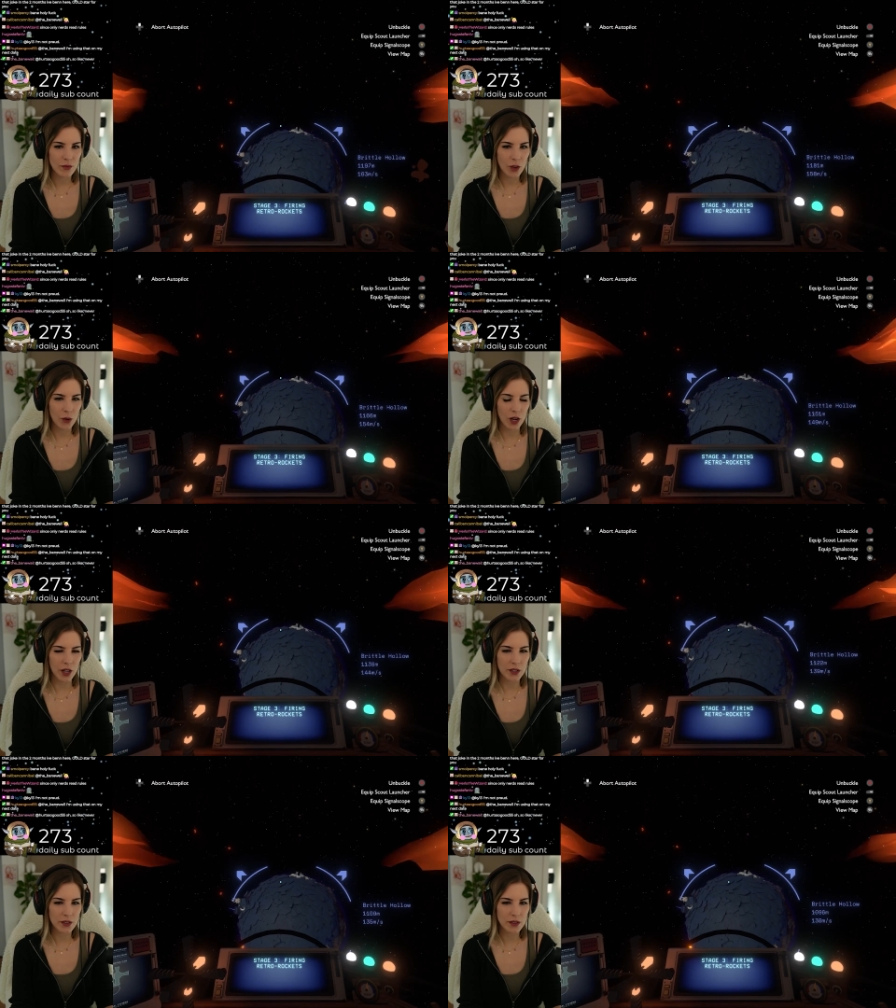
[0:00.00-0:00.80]
Oh
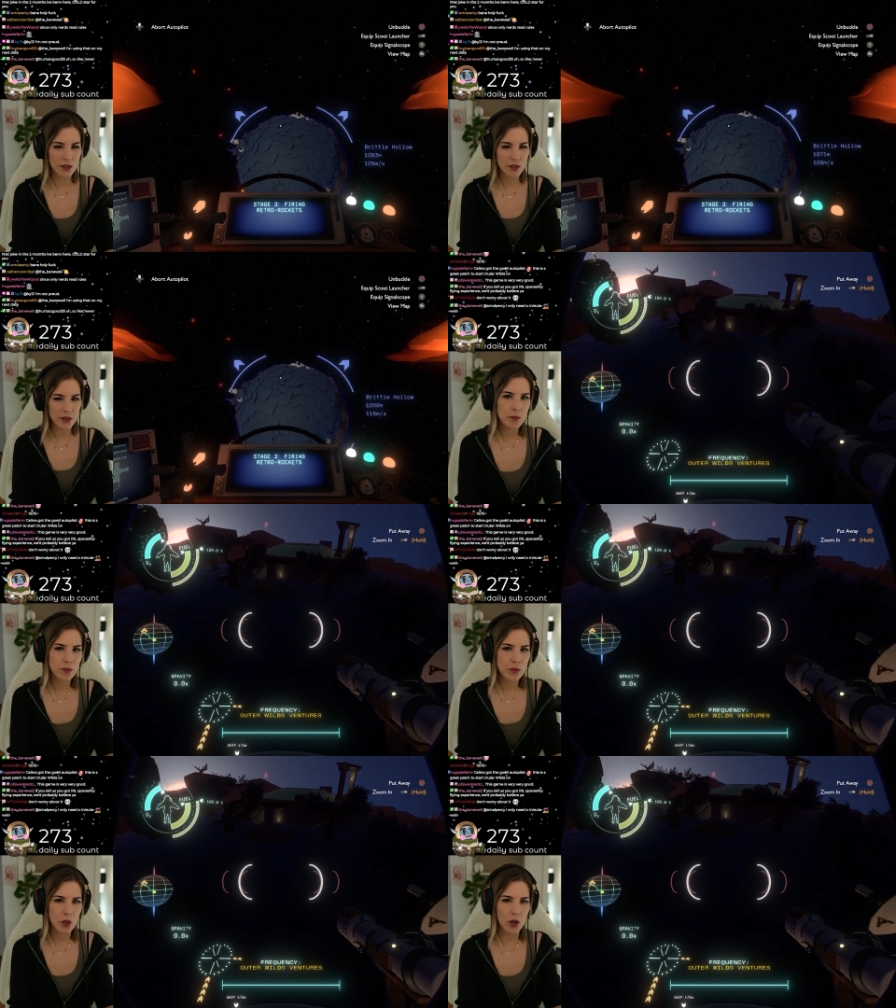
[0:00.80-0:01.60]
god.
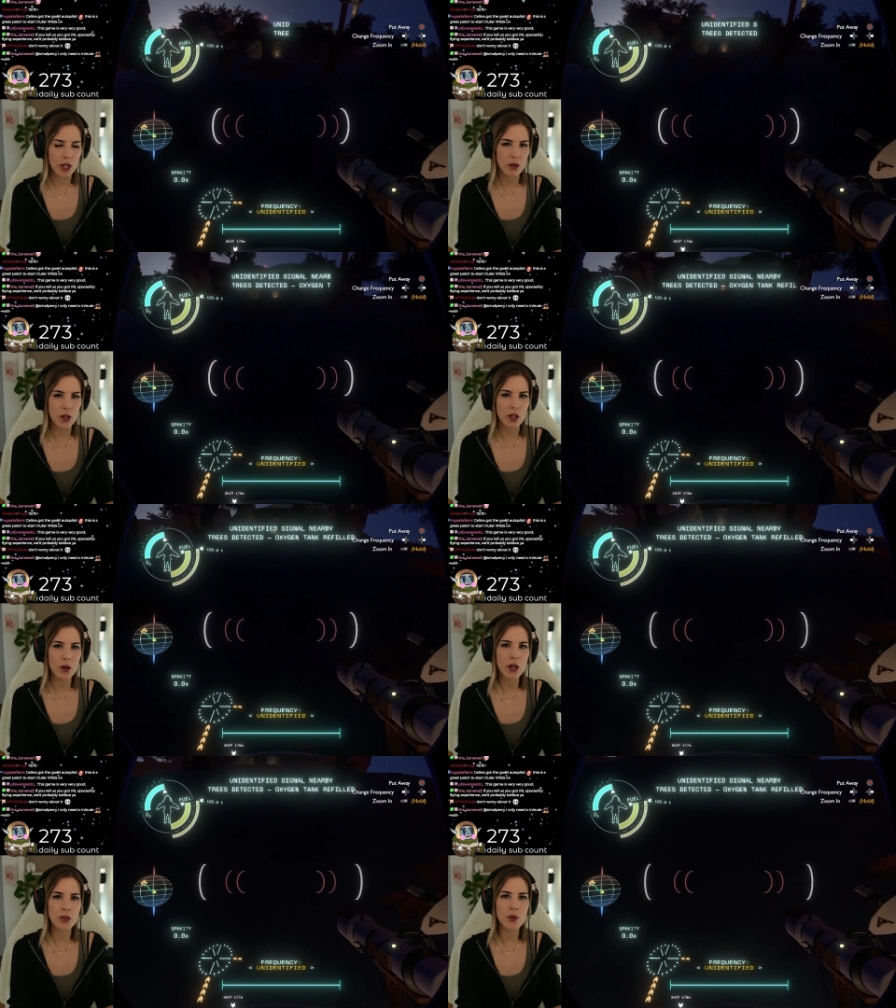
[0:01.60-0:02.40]
Oh god, oh god, oh
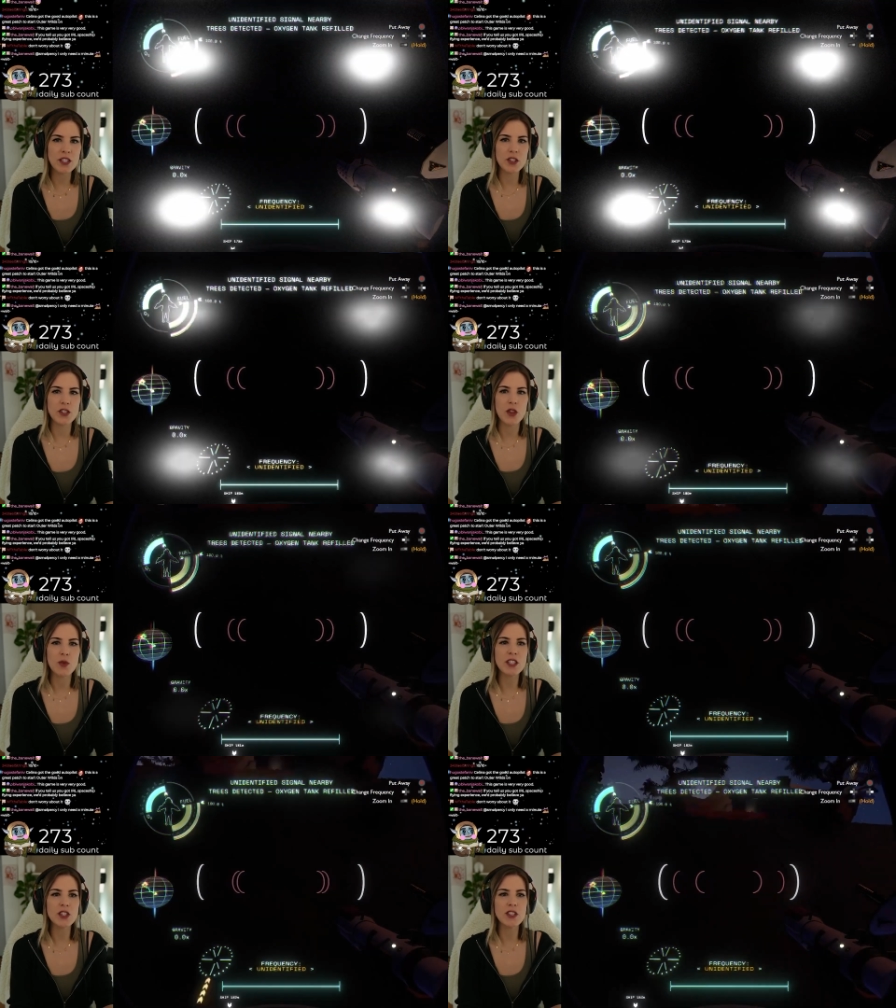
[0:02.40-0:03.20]
god, thrusters,
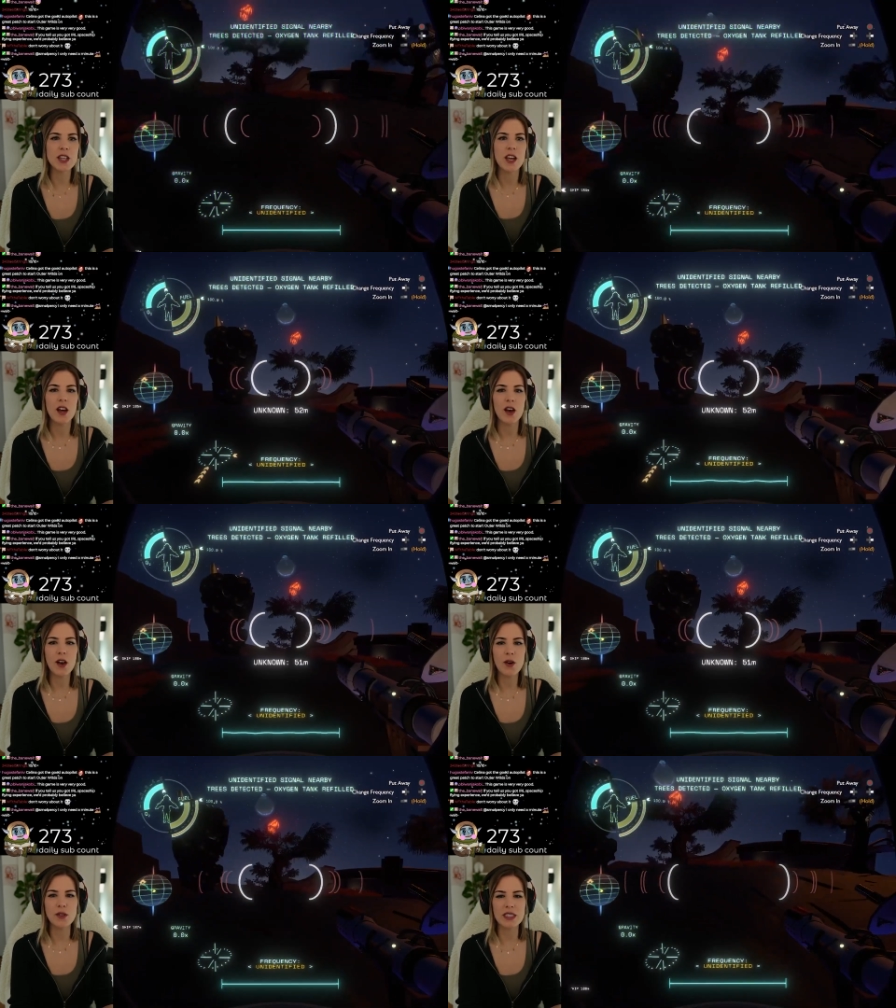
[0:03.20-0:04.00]
thrusters!
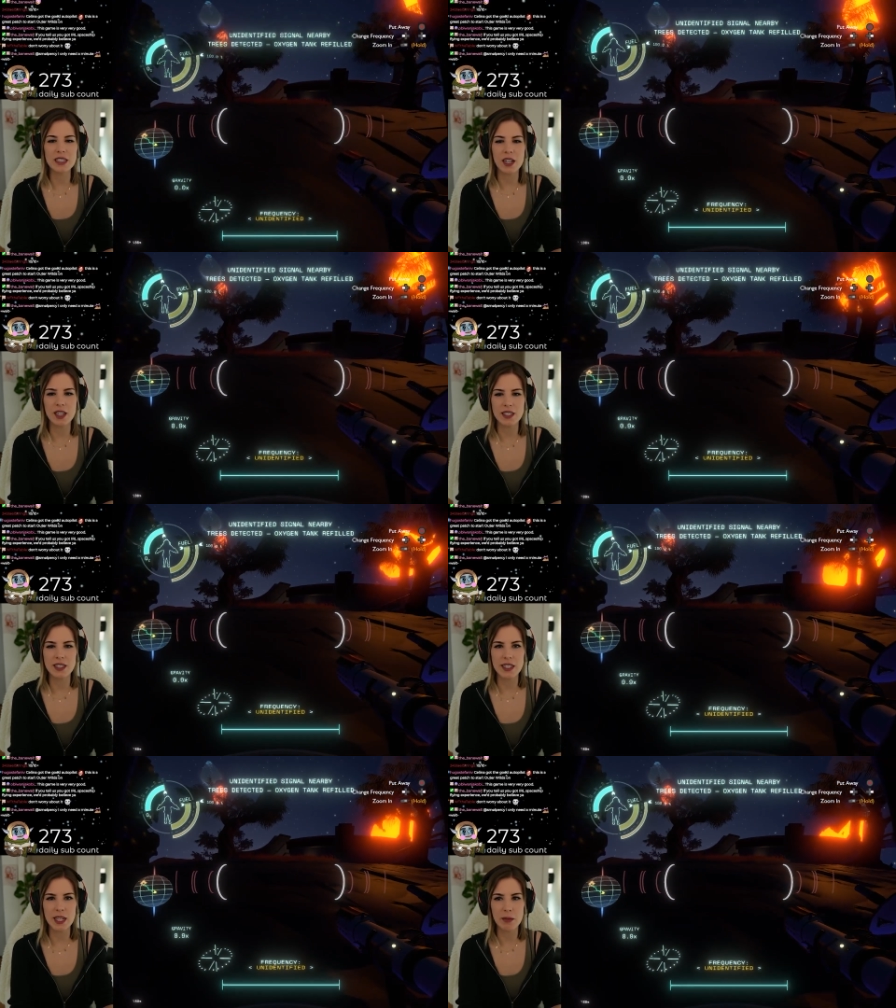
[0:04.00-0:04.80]
Oh,
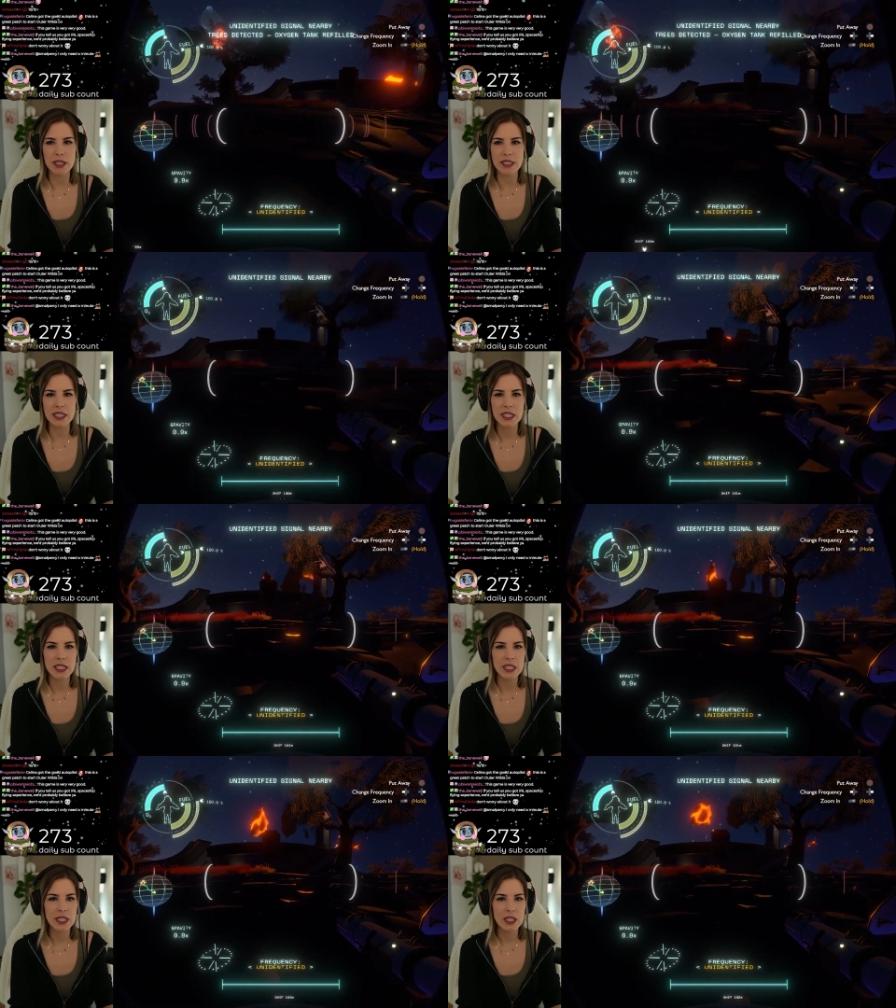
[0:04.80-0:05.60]
god damn it.
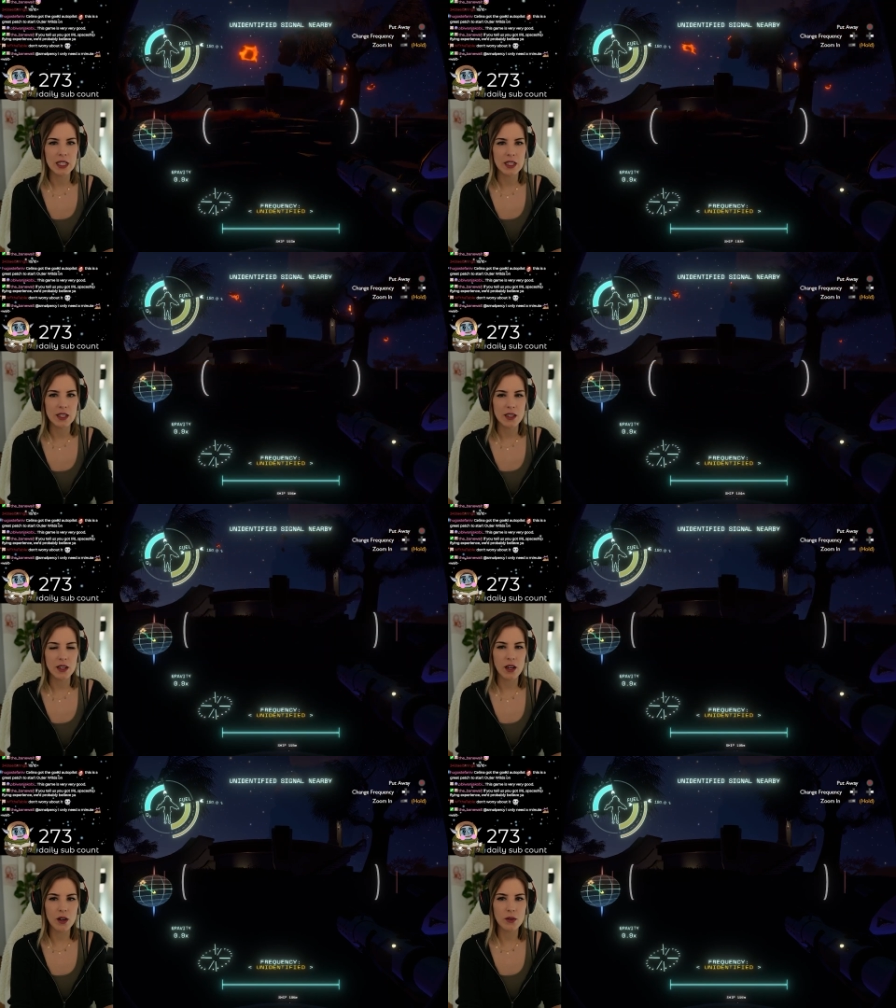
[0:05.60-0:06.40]

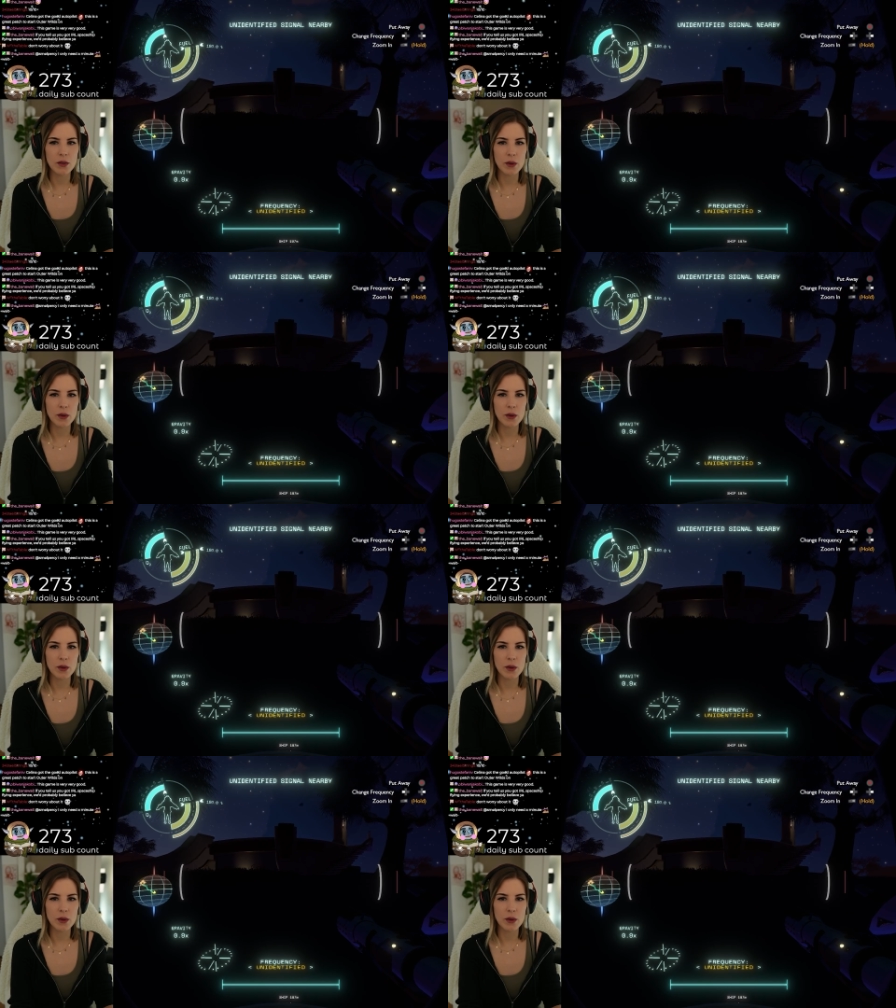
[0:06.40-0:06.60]
Oh.